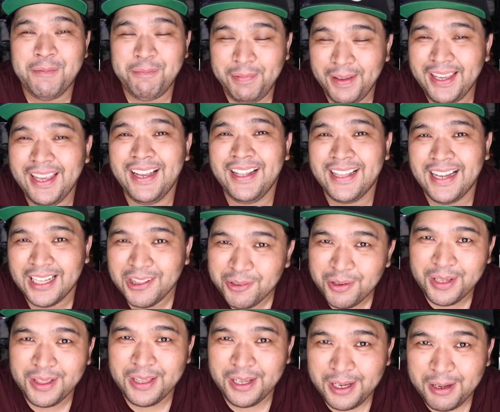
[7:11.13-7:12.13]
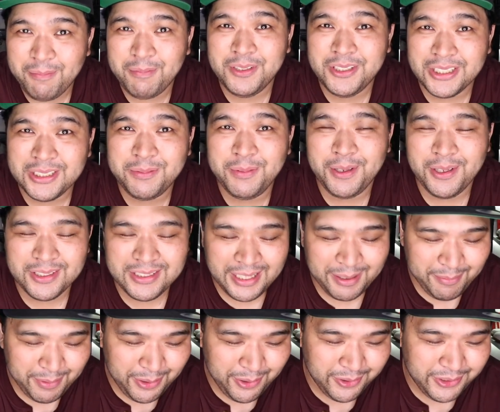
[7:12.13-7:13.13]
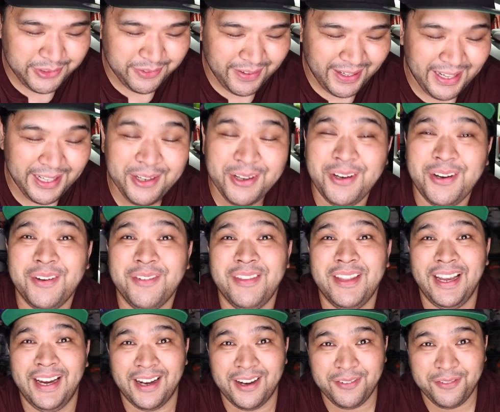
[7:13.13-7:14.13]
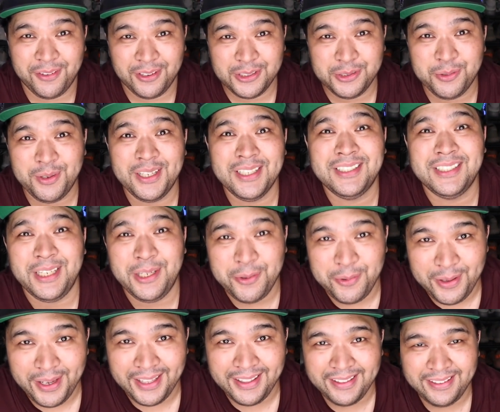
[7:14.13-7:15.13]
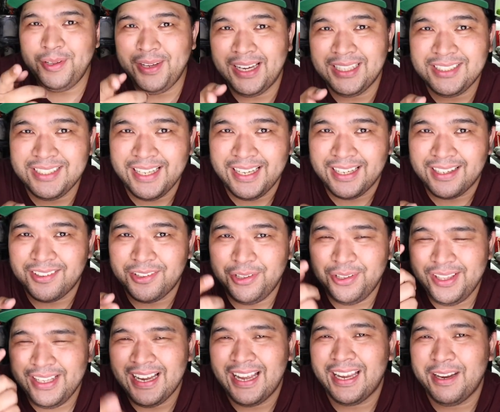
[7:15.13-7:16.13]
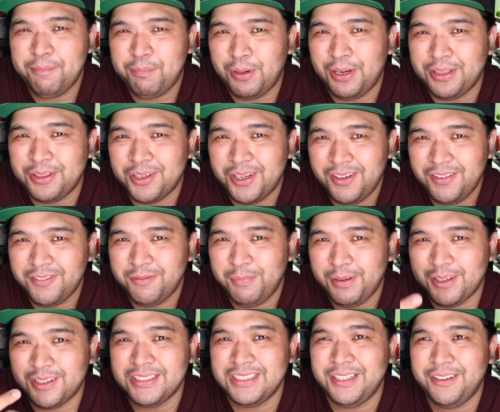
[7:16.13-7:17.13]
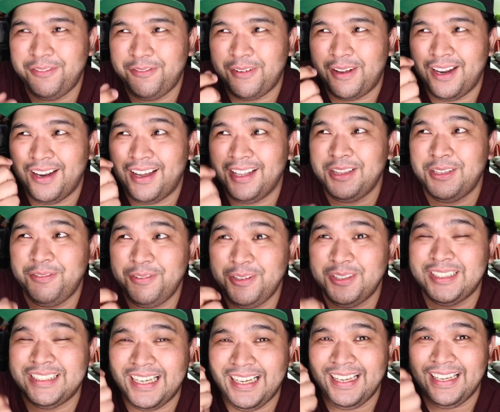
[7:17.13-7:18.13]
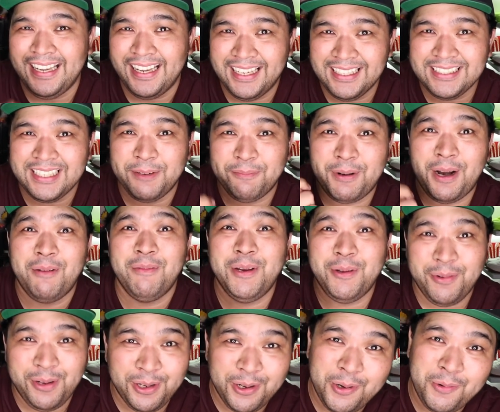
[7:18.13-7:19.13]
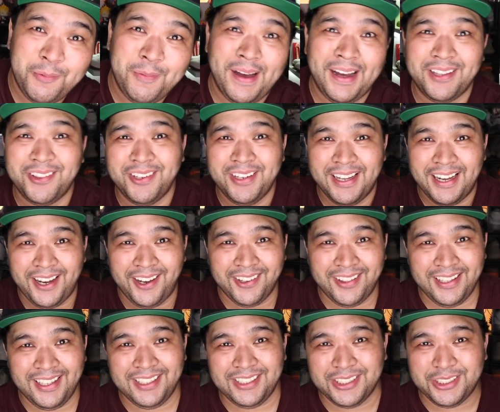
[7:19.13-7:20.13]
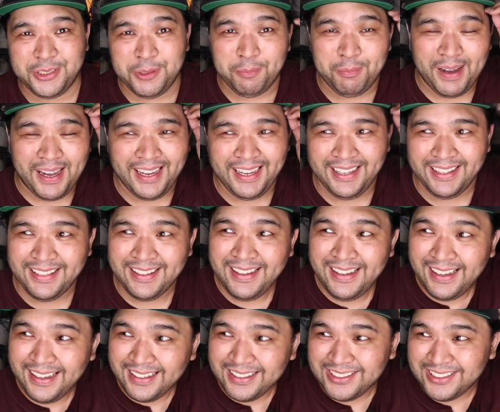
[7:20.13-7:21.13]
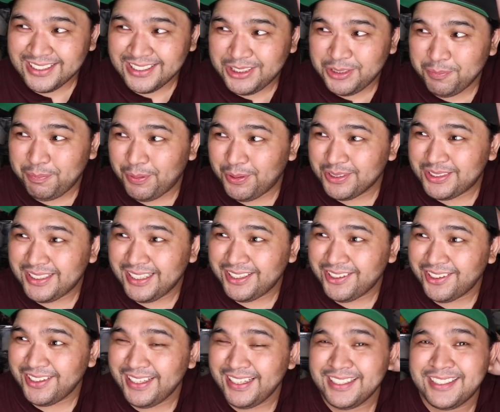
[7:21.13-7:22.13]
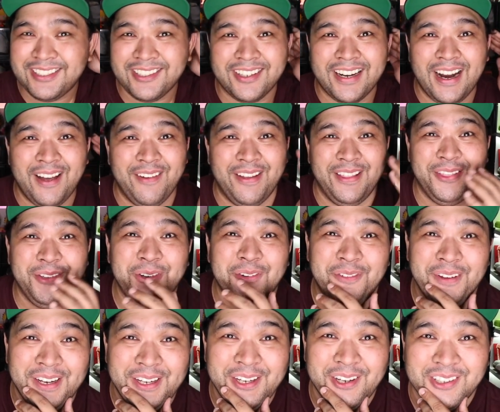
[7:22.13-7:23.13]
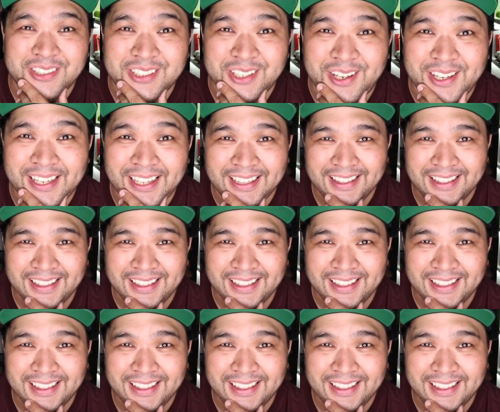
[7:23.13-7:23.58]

picking that one up just because I'm a huge fan of the Air Force One silhouette. What do you guys think? Do you think I can pull it off? Because if a lot of you say yes, I probably will go back to the outlet just to buy it, just to post it on Instagram and do videos on